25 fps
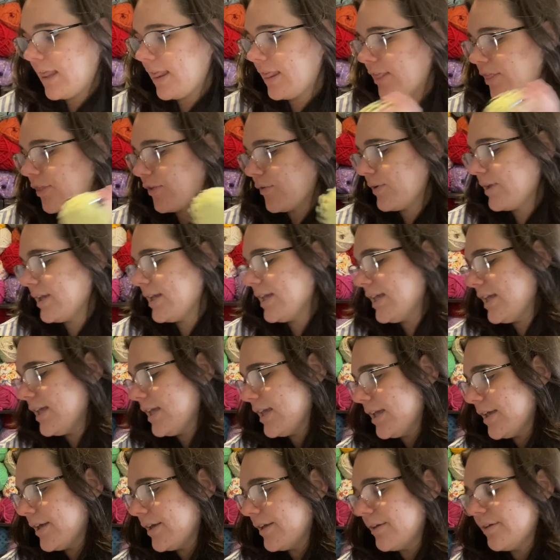
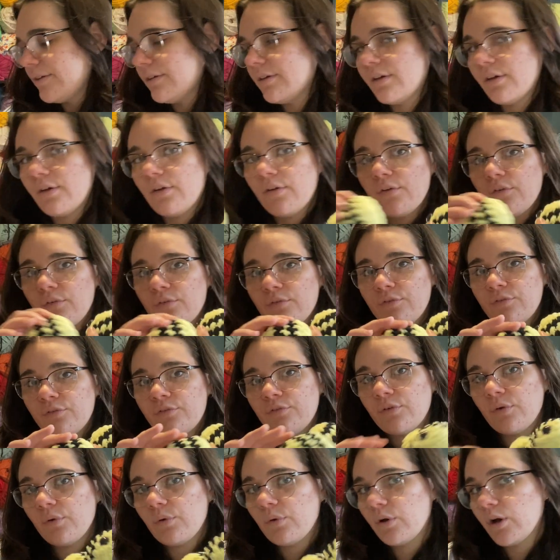3,
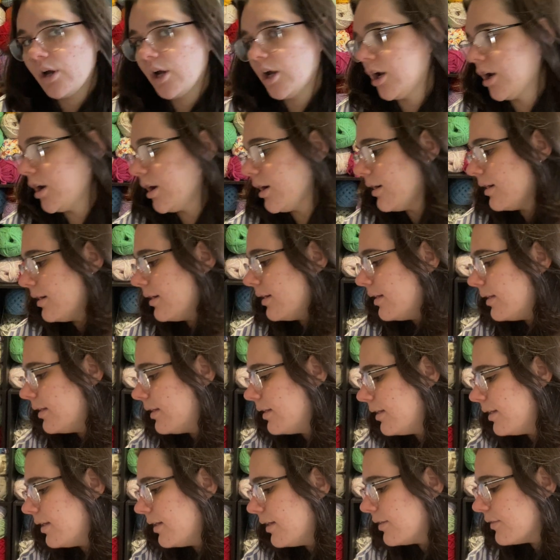4,
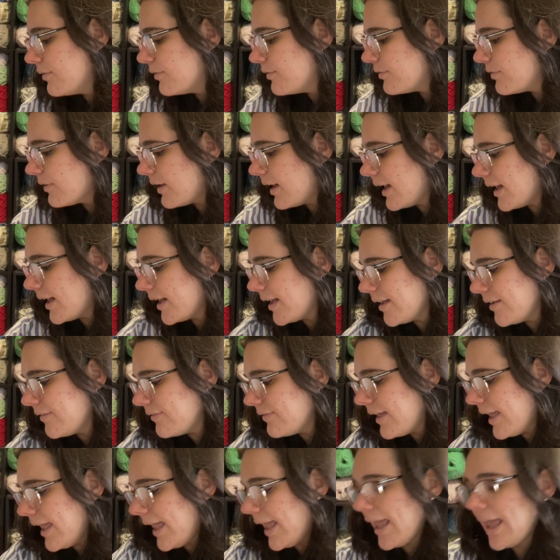5,
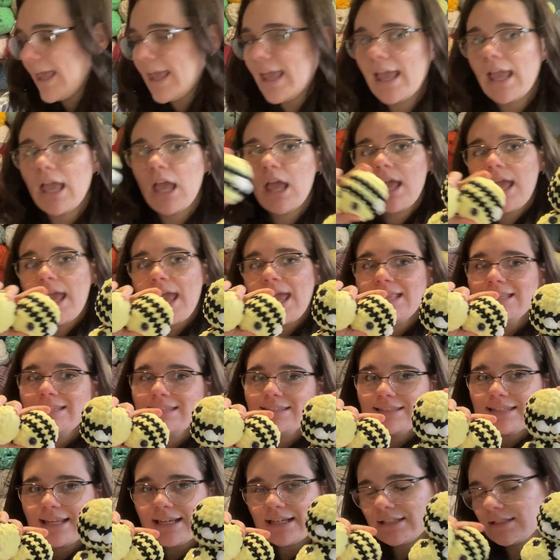and
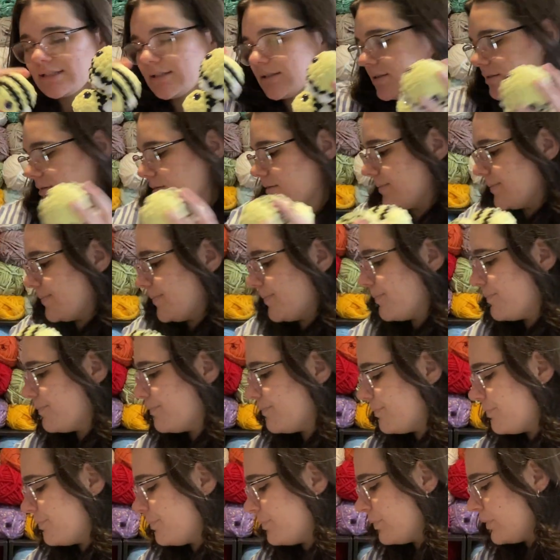6.
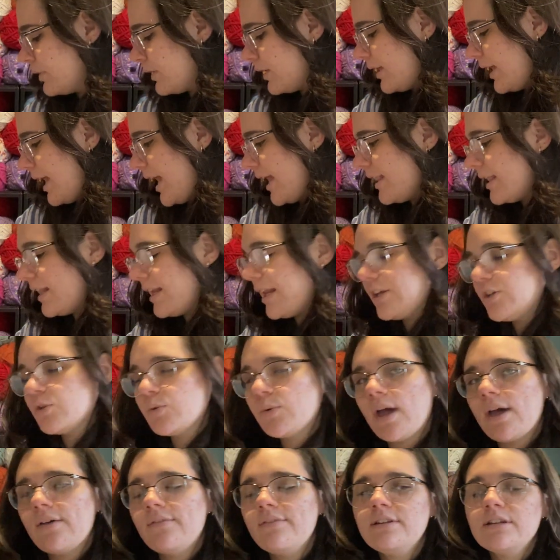And then I do
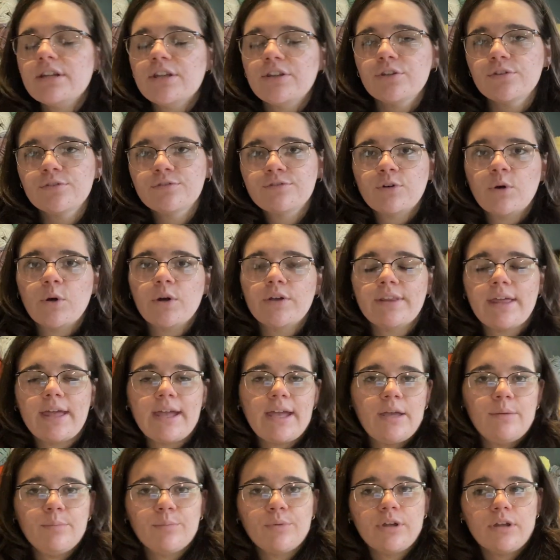have another 4 that
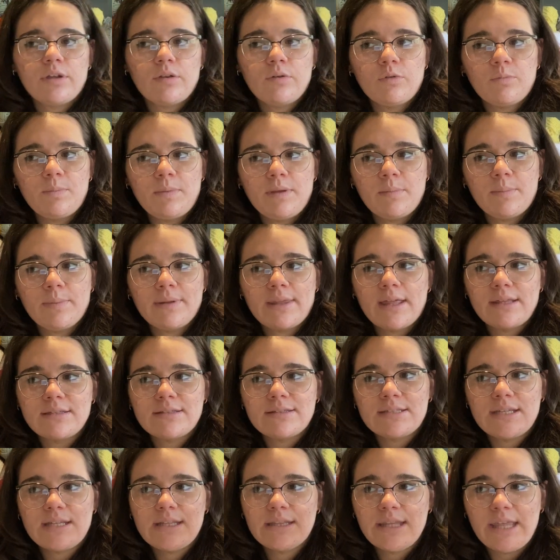I am bringing with me, but
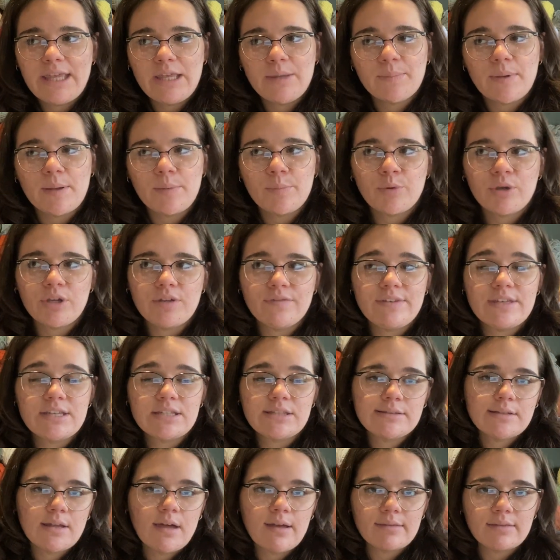that's in like my previous
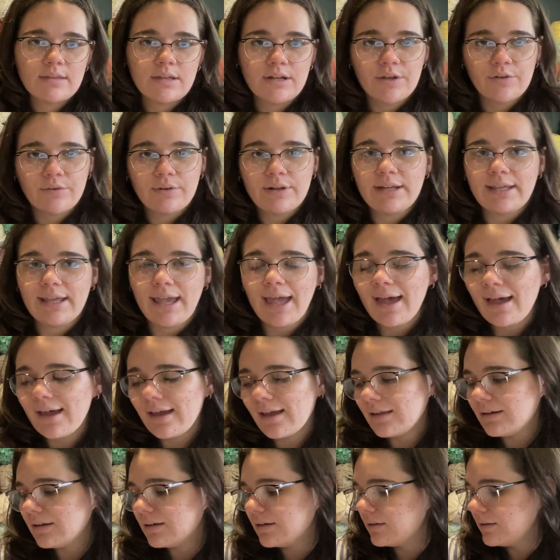stock that I already
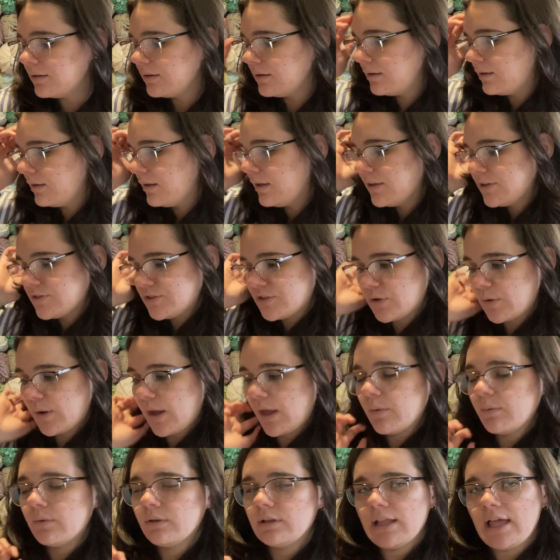had. So
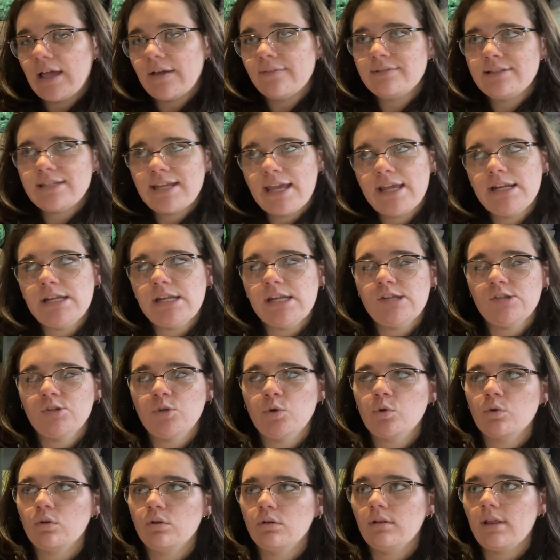I will have 10 in
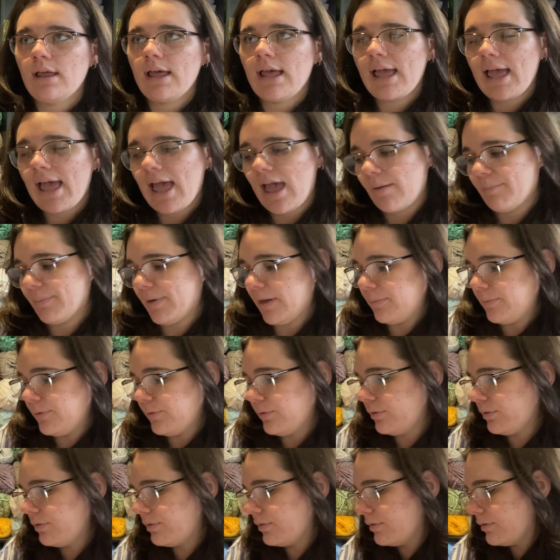total at my
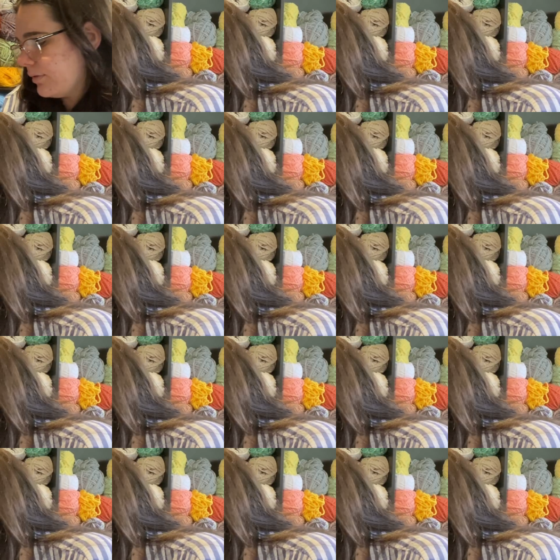booth.